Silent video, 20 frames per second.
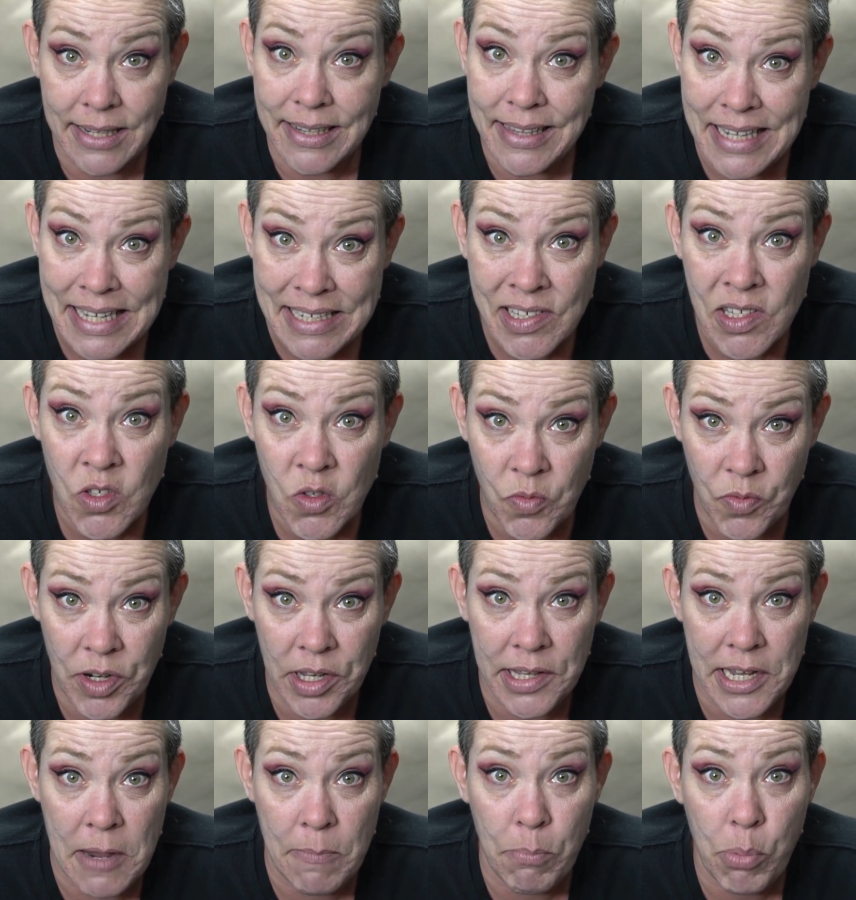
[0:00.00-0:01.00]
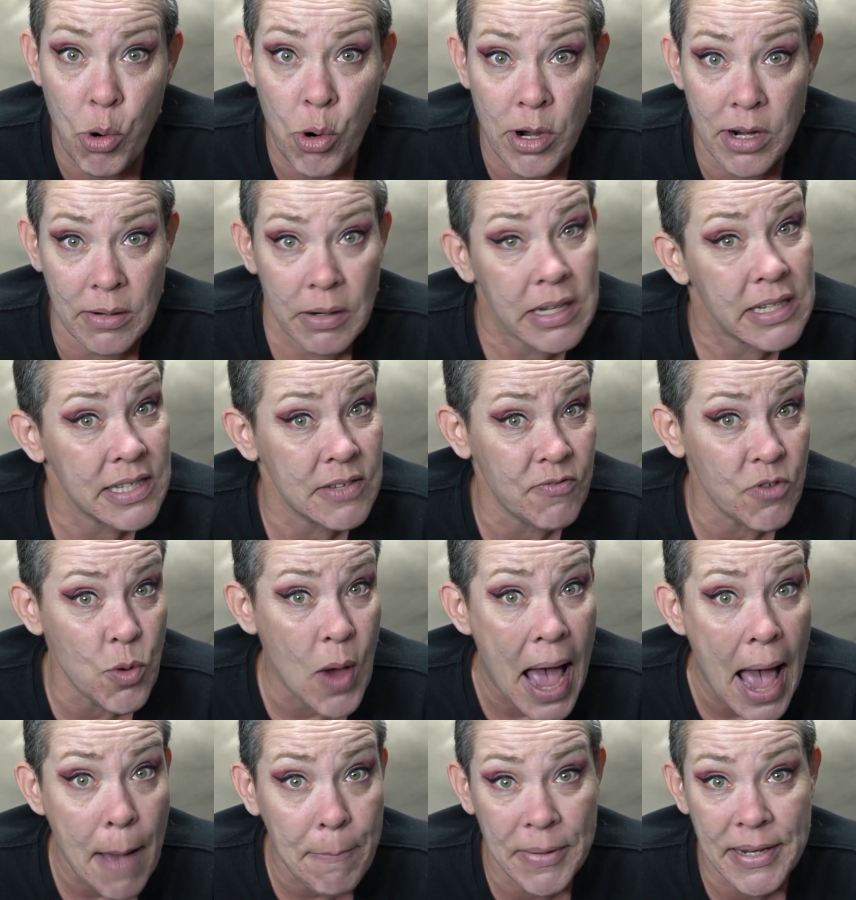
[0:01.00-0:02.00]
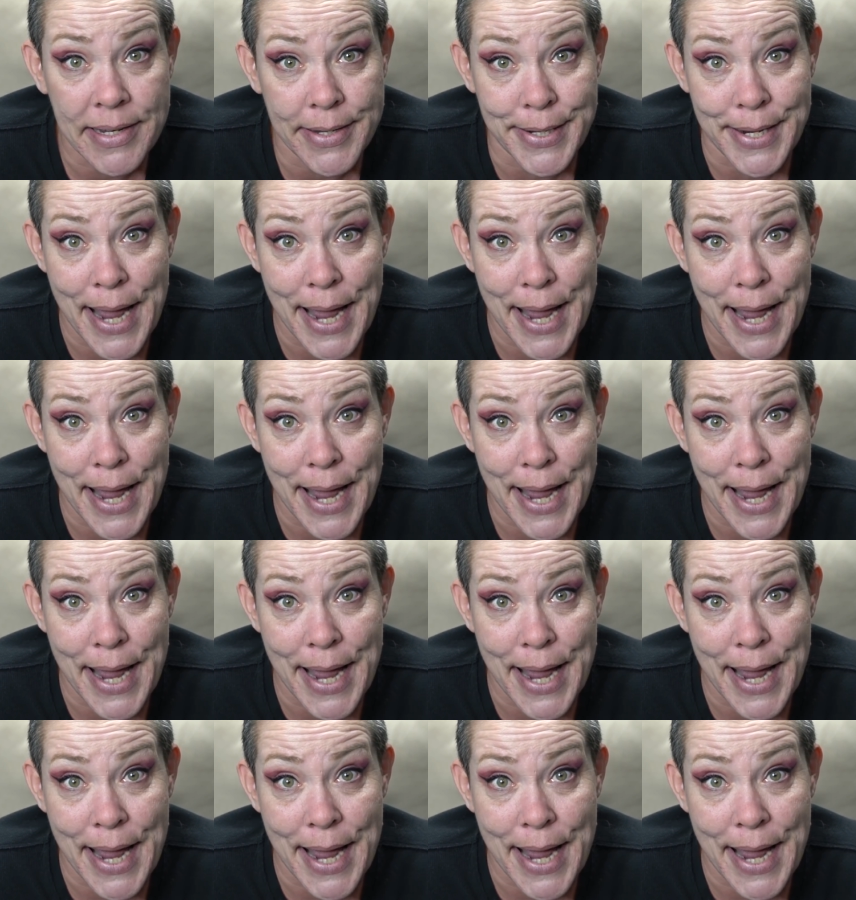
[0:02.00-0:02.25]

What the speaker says: And this is really important because if you happen to